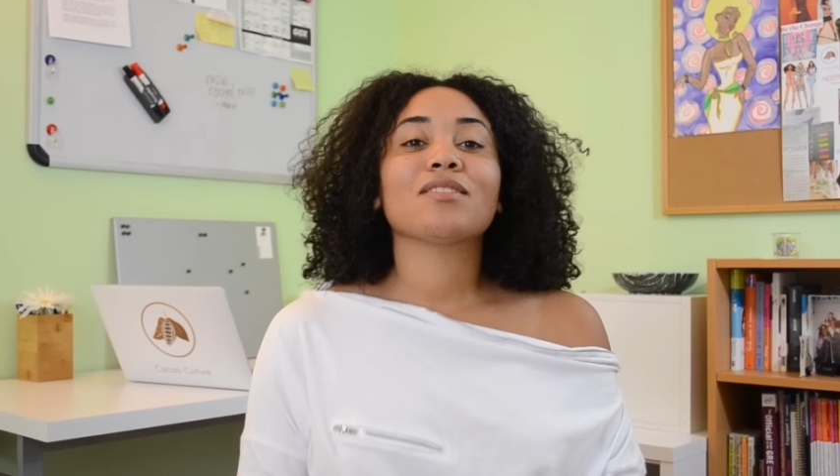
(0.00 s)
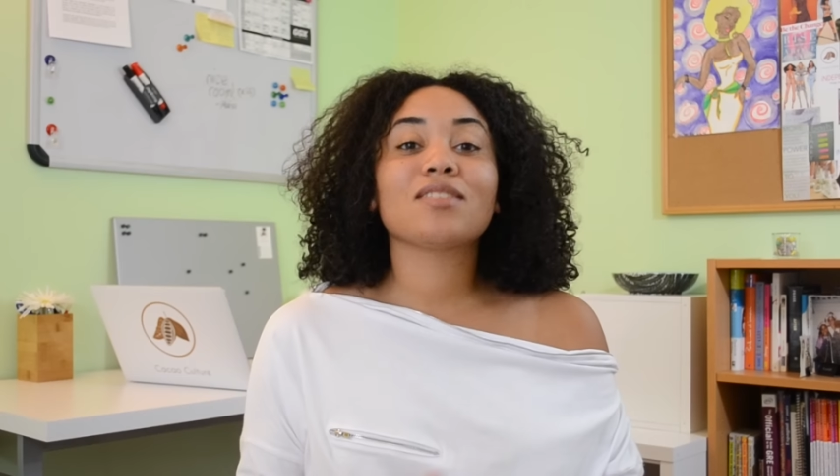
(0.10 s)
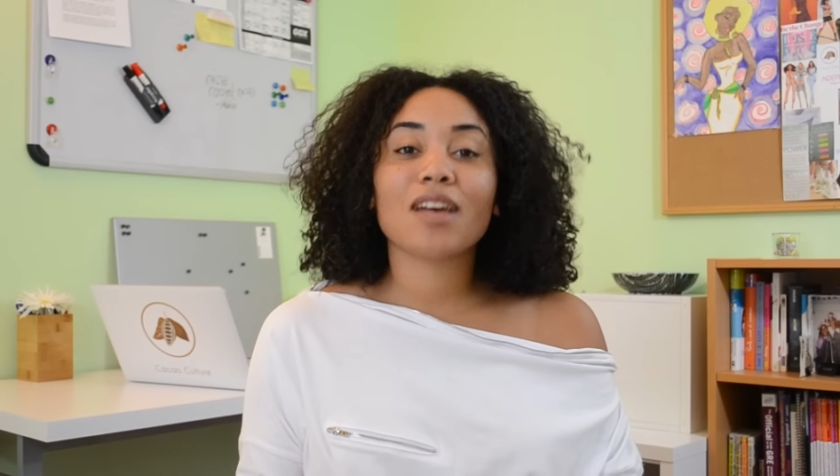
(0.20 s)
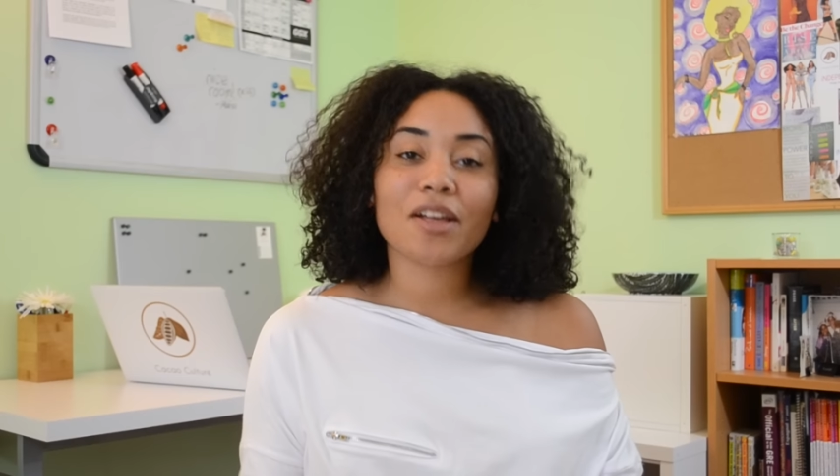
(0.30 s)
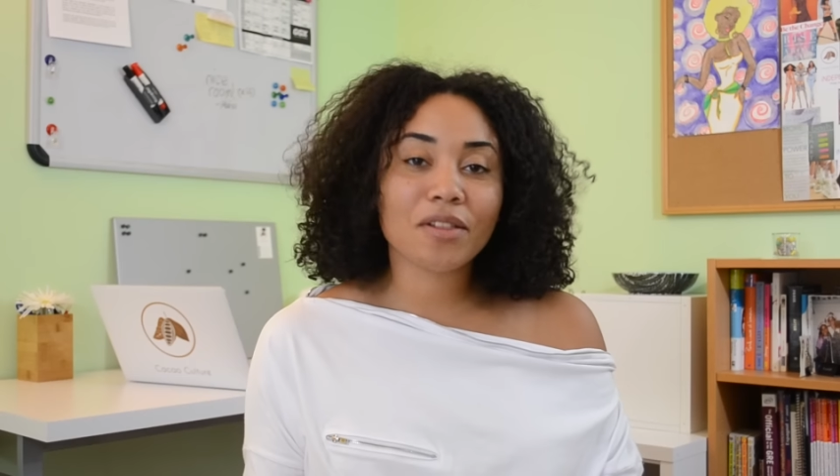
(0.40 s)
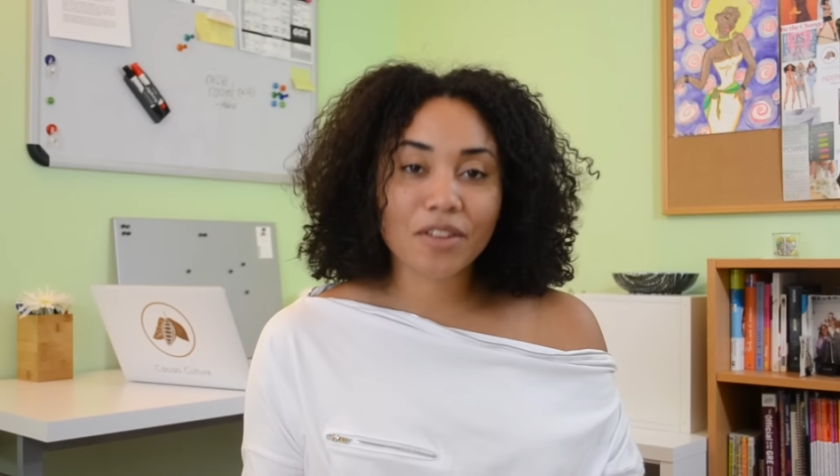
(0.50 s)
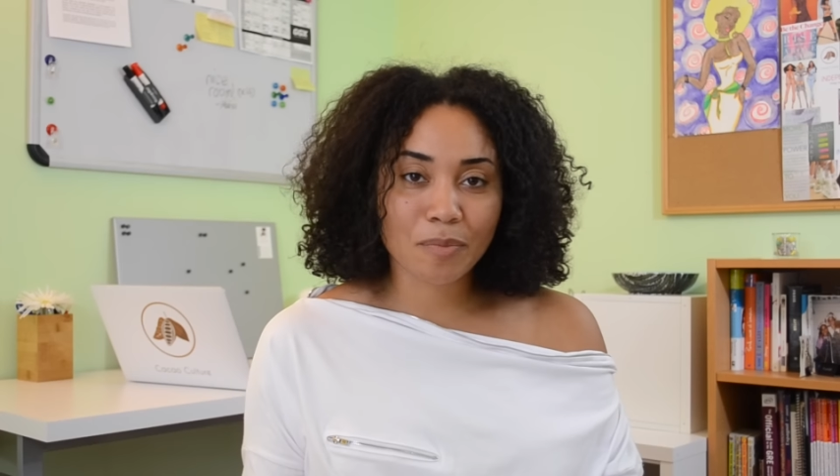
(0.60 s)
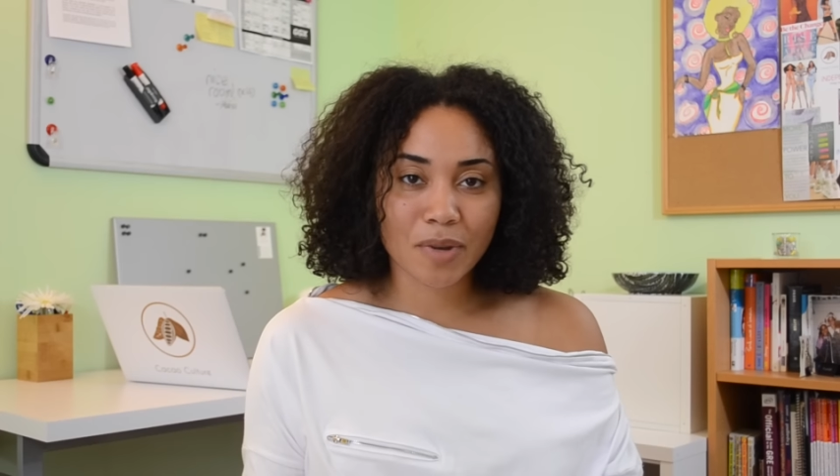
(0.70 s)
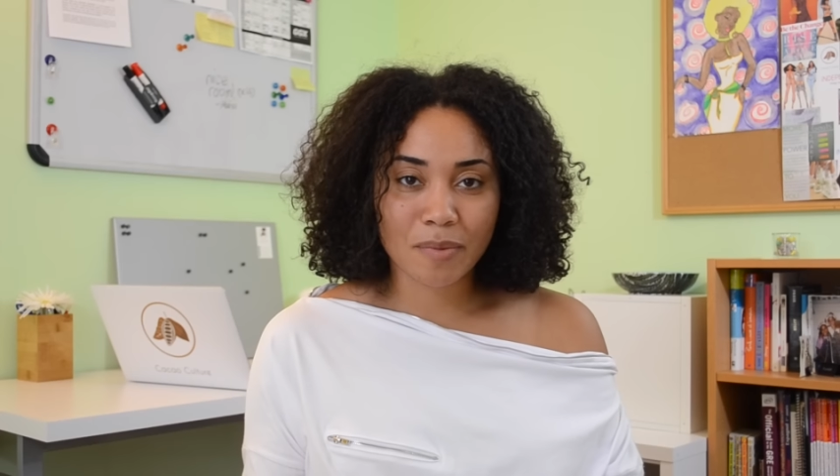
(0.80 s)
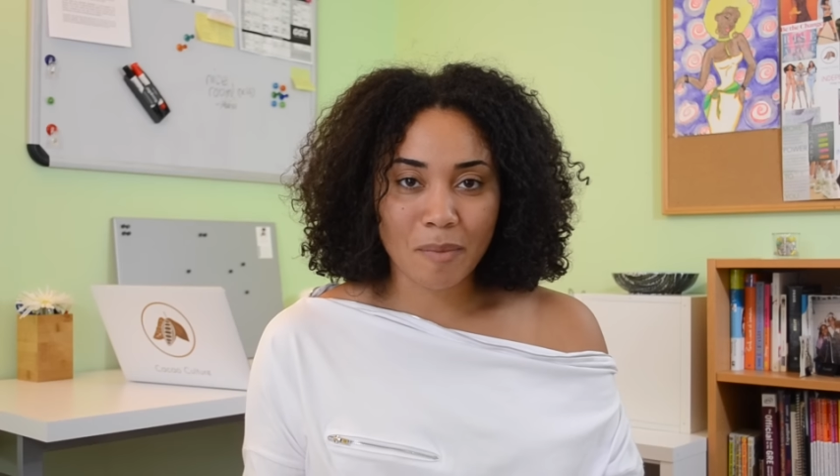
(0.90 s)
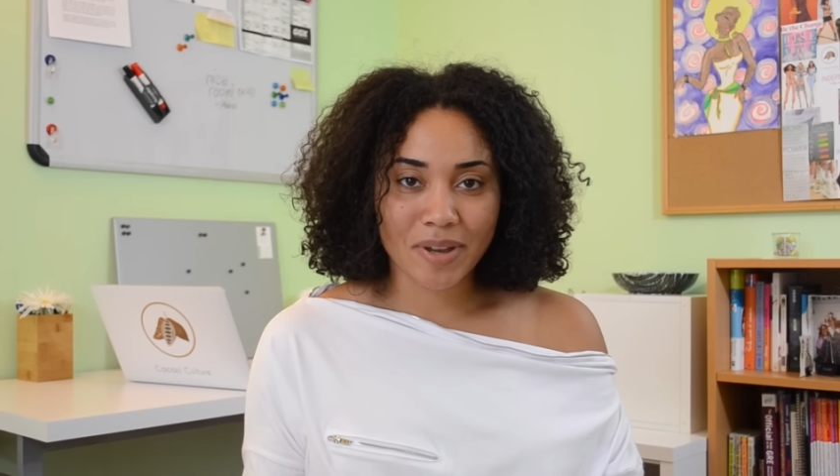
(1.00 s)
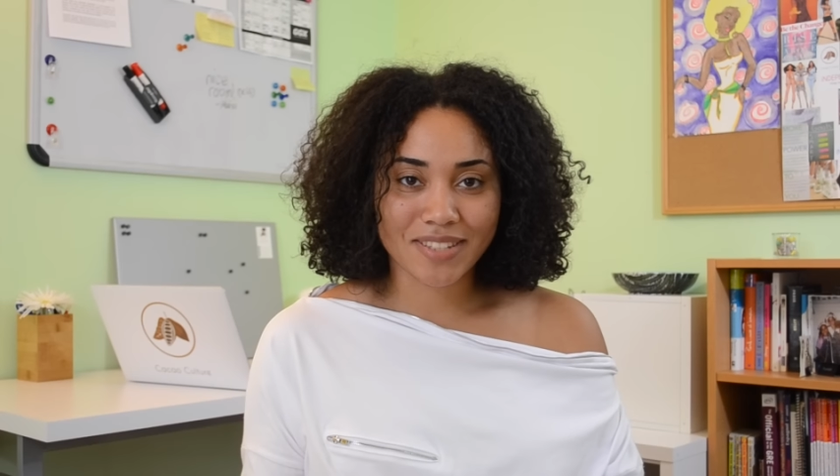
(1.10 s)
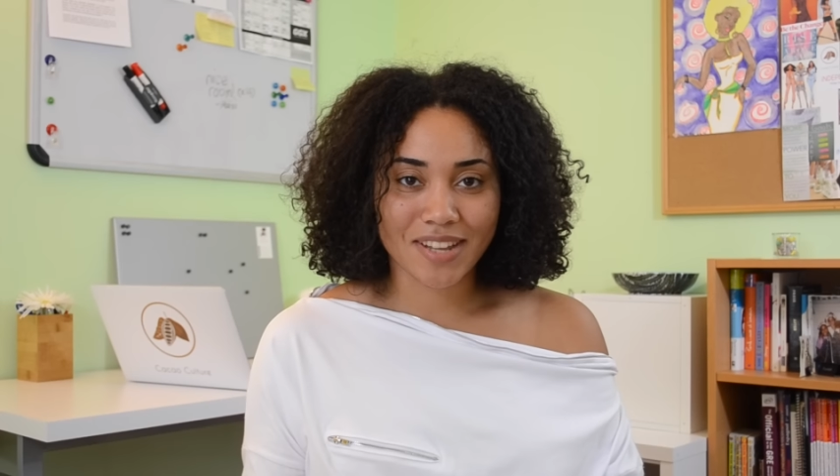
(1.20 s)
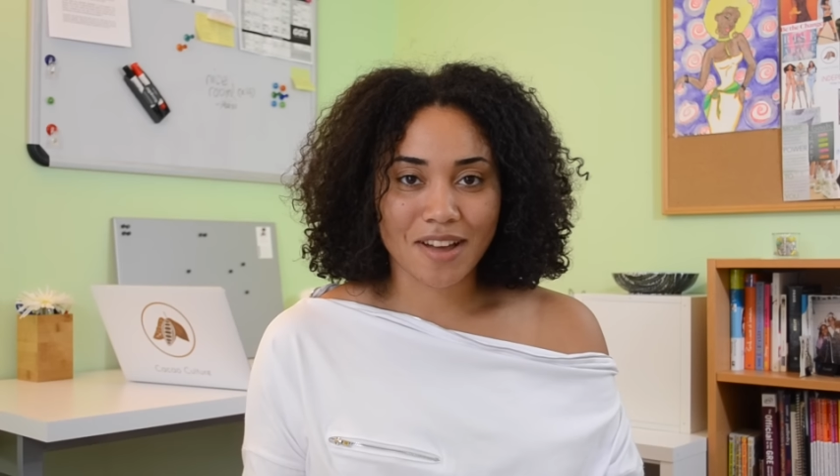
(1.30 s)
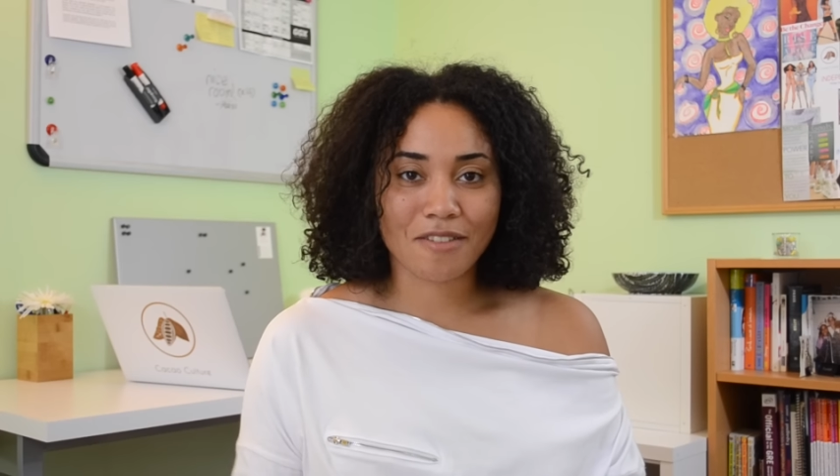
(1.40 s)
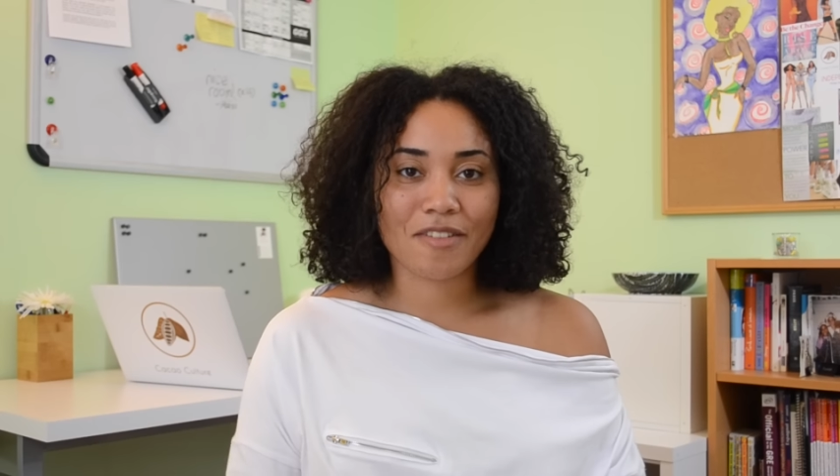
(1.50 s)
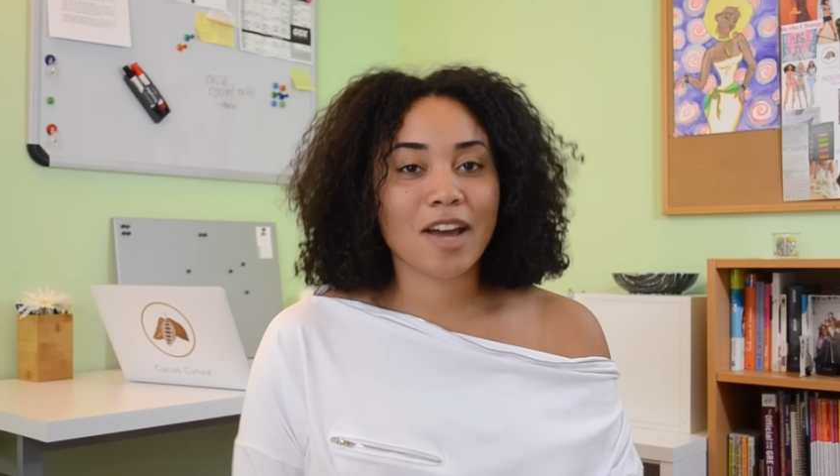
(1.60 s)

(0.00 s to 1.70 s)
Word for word: To tell you a little bit about myself,